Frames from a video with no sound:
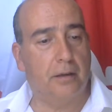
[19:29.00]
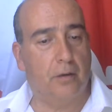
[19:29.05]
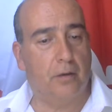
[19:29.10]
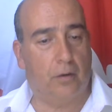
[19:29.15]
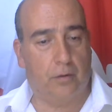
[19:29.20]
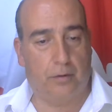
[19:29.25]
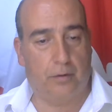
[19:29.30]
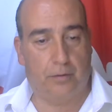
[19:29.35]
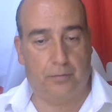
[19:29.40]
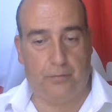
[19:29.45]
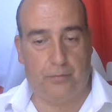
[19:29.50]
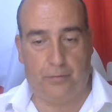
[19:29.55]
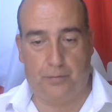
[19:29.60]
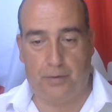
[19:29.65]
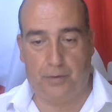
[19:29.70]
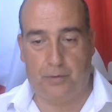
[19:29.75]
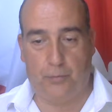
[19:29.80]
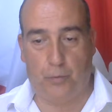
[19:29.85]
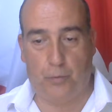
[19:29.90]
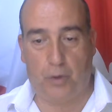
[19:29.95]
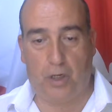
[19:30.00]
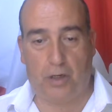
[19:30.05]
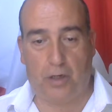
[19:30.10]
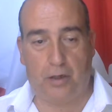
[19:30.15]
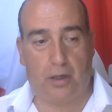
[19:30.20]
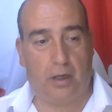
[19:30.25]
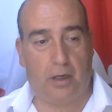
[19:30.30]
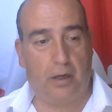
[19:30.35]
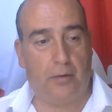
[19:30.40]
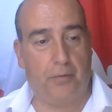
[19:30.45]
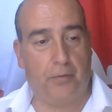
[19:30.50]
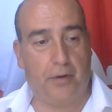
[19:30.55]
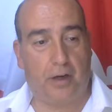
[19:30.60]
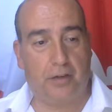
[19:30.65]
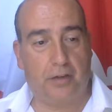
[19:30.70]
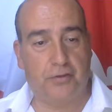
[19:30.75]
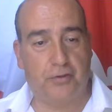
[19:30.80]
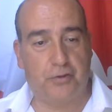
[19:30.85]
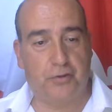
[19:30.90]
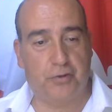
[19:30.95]
Oh, there
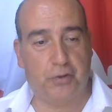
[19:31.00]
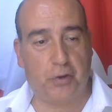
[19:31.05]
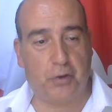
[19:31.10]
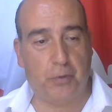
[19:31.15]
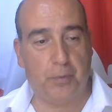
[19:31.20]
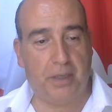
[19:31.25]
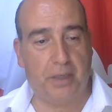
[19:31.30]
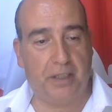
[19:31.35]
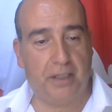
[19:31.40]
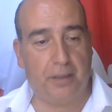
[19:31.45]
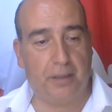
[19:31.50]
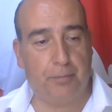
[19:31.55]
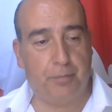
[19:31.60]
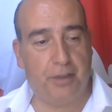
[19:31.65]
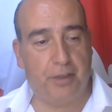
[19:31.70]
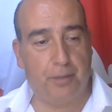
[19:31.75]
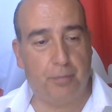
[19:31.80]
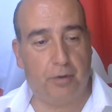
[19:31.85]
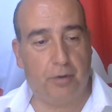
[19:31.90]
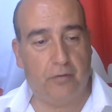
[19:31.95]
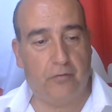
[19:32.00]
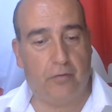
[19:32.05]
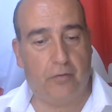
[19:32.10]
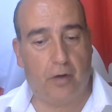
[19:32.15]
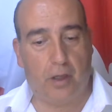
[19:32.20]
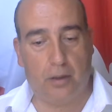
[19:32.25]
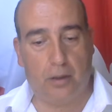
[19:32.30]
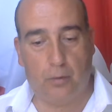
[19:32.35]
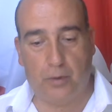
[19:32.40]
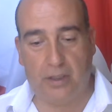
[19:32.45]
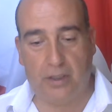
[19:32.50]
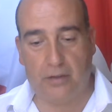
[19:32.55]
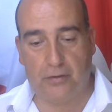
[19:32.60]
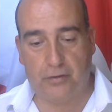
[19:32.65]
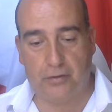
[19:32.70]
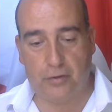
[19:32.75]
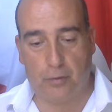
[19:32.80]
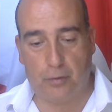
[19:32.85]
are so many people following